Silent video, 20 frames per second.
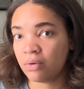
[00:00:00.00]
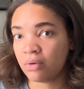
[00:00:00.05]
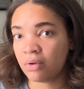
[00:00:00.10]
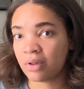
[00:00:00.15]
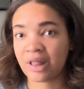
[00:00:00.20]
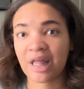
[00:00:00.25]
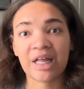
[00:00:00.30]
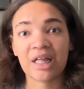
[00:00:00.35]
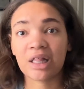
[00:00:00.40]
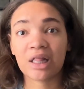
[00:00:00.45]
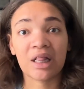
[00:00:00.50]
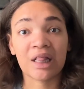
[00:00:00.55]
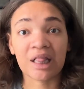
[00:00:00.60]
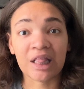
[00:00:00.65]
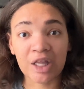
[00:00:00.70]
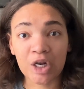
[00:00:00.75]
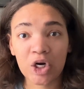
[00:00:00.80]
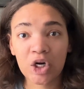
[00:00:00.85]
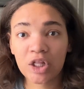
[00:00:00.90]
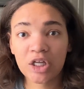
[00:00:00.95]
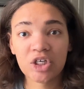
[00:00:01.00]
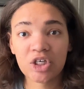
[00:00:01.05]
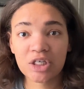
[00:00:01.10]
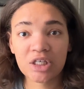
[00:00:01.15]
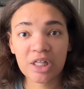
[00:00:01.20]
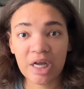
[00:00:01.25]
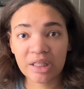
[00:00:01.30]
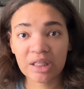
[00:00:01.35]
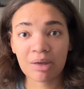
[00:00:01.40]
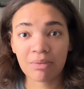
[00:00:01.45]
Like, literally just
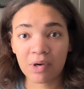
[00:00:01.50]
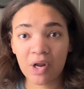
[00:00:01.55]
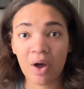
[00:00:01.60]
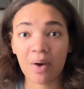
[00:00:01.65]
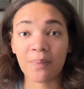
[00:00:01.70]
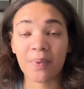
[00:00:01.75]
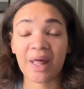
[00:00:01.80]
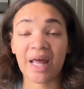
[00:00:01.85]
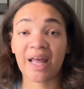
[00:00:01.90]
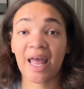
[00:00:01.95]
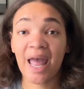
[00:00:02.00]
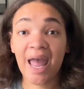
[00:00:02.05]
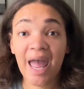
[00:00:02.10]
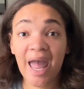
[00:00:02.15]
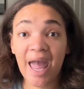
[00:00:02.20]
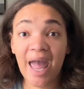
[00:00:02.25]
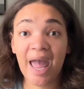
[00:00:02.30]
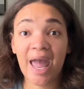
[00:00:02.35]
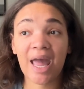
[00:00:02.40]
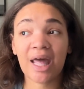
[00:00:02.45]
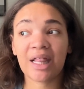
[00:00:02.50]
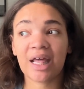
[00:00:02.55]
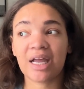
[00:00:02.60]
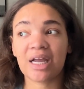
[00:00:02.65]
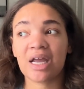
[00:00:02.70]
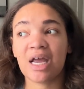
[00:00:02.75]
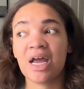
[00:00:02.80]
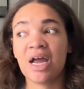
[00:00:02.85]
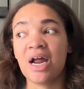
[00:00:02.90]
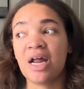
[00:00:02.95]
let them know. Be like, hey,
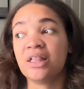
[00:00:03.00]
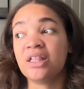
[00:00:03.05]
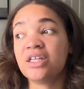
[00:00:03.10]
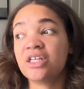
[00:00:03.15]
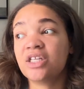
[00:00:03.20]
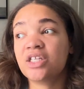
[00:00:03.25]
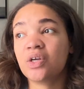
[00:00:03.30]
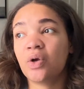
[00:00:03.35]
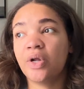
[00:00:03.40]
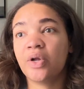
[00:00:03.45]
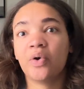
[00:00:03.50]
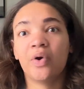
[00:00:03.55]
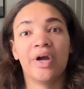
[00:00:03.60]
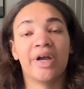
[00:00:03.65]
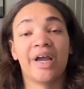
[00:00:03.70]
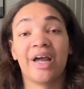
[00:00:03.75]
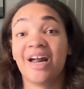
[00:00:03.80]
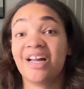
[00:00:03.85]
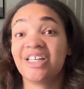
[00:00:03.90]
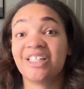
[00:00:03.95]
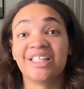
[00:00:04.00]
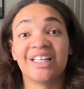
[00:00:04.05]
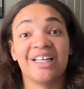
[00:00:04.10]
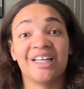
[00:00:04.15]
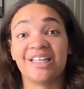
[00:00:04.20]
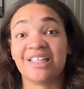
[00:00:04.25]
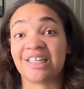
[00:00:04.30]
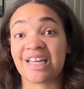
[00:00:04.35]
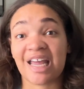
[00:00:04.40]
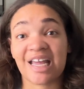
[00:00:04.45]
like, this is going on. Can I just
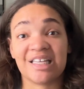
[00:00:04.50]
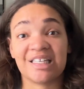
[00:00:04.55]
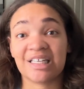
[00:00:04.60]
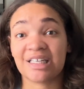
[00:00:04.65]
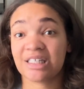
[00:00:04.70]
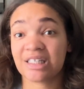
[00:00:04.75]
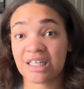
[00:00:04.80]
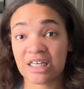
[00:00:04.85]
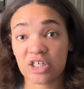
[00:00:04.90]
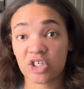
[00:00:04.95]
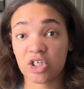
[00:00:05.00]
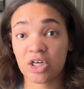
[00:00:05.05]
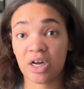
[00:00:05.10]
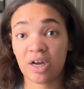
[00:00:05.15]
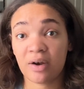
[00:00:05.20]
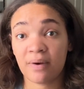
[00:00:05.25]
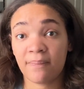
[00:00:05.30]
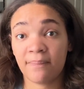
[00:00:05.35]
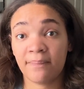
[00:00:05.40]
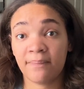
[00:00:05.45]
get a day's extension?